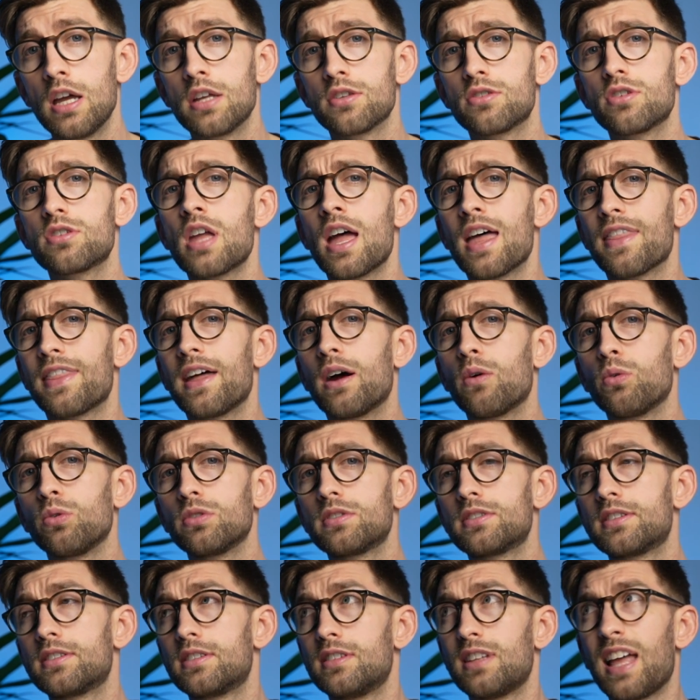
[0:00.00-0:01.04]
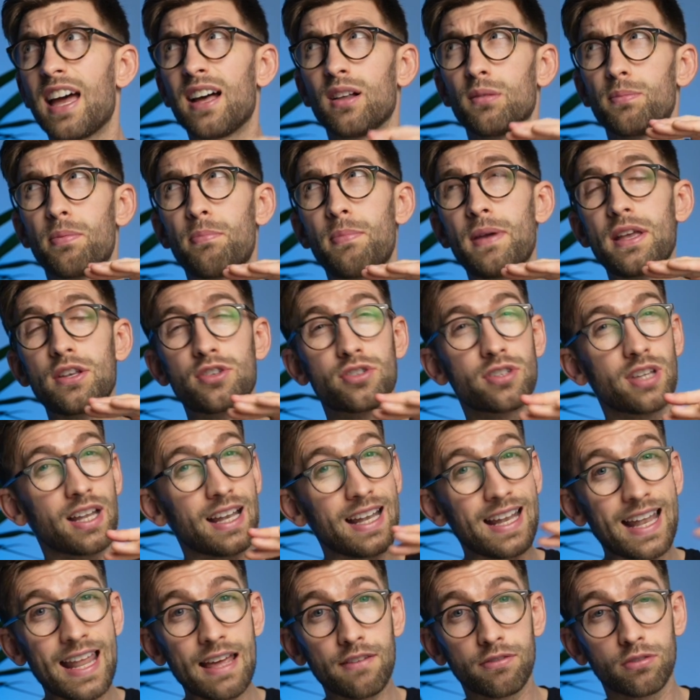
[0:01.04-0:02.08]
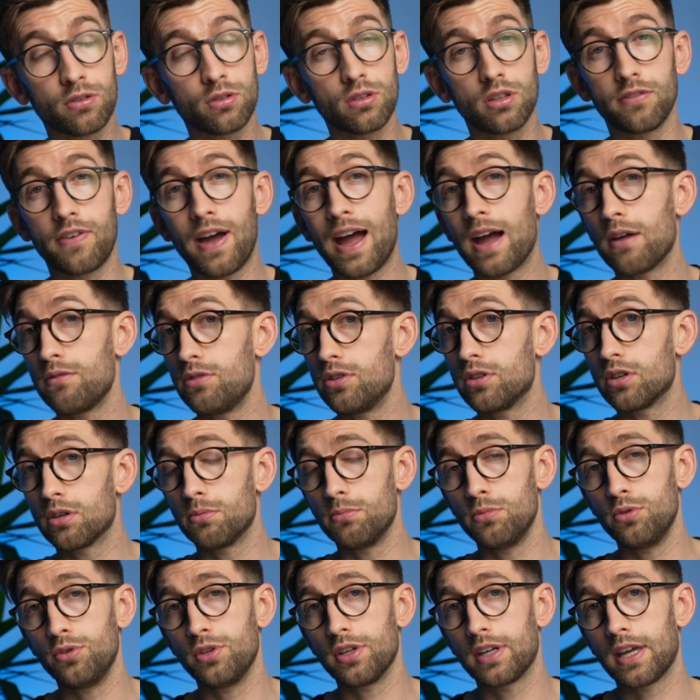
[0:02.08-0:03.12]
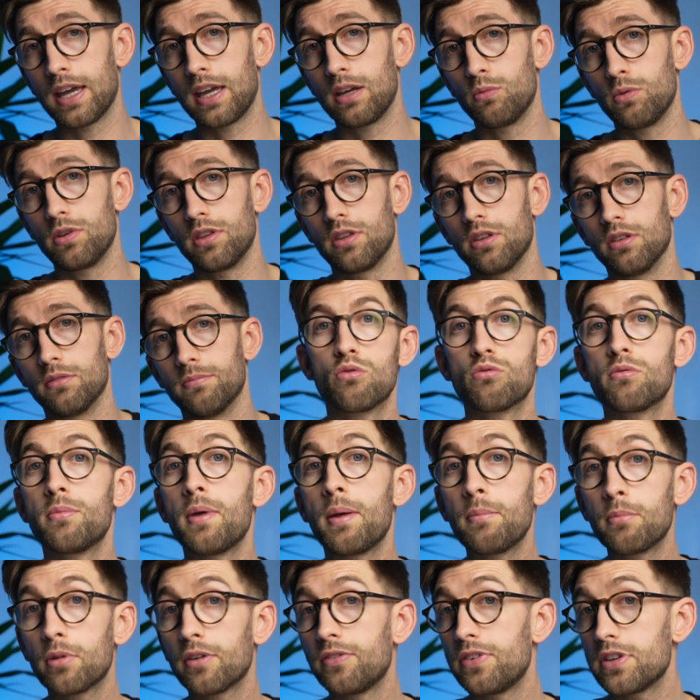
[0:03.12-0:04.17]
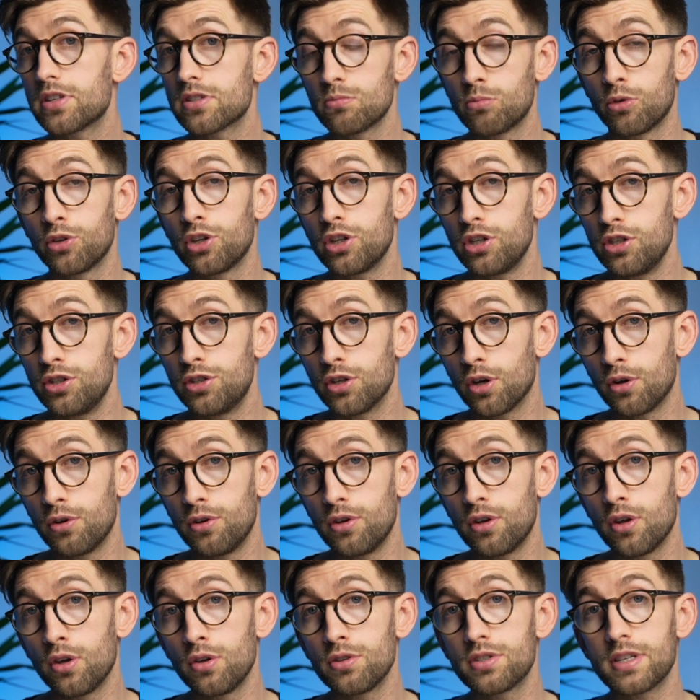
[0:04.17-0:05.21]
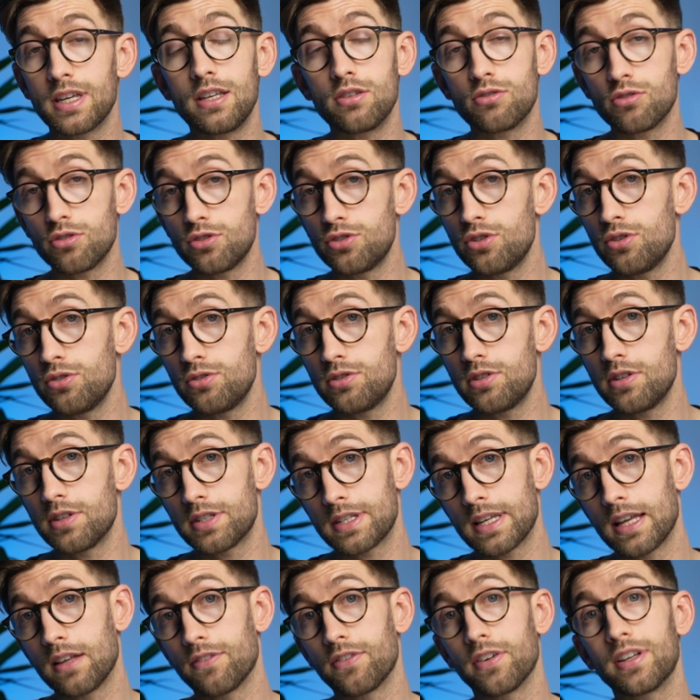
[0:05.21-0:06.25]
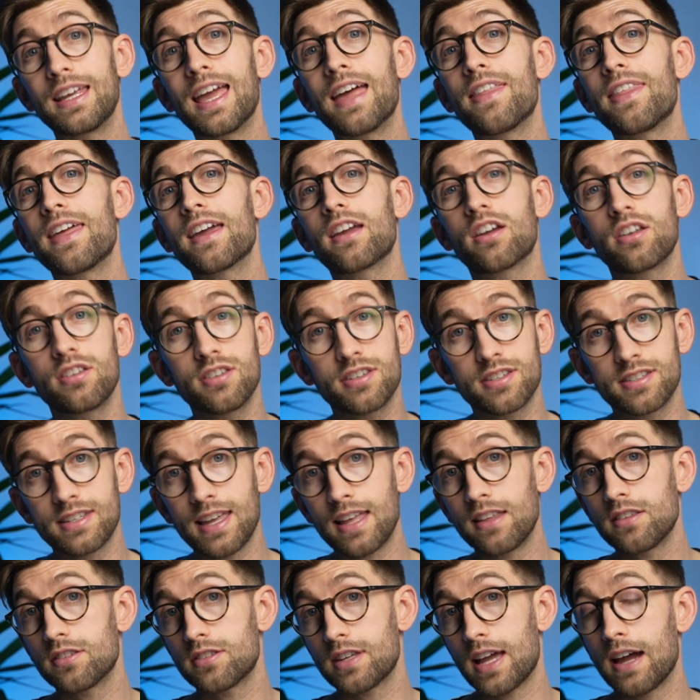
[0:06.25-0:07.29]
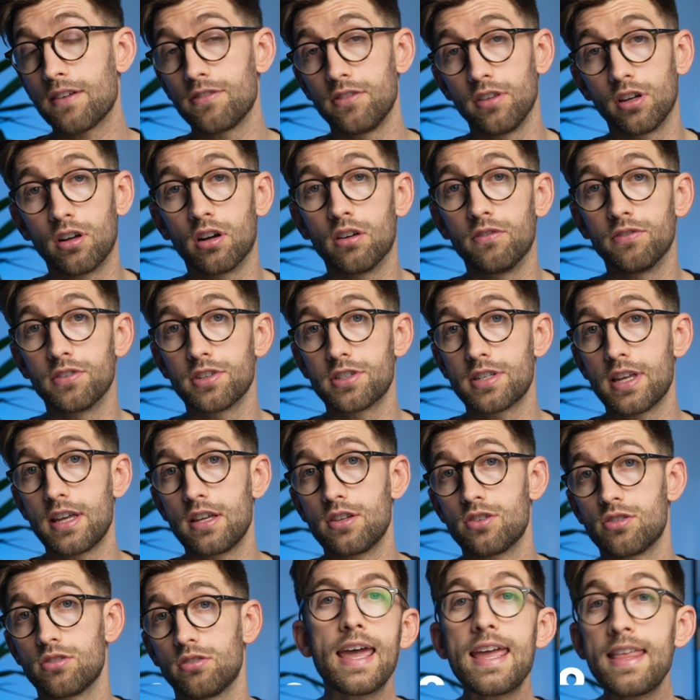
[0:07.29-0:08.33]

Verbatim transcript: Just that will help pitch the level of how you communicate with them. Remember if it's someone that you don't know to introduce yourself and get their consent to have the conversation.